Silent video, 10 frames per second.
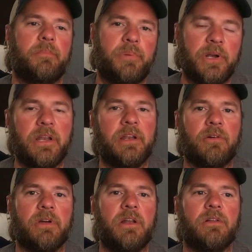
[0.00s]
put it in a
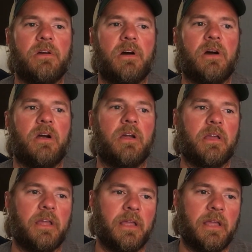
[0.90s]
rental car,
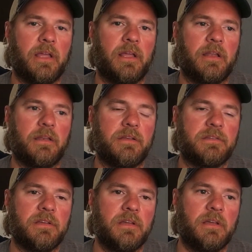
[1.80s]
and
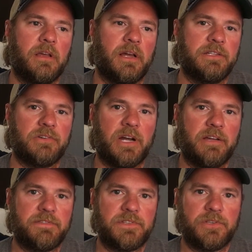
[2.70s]
I
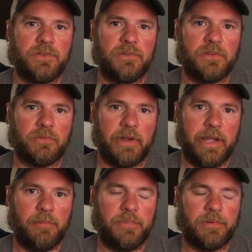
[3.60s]
drive to the ramp.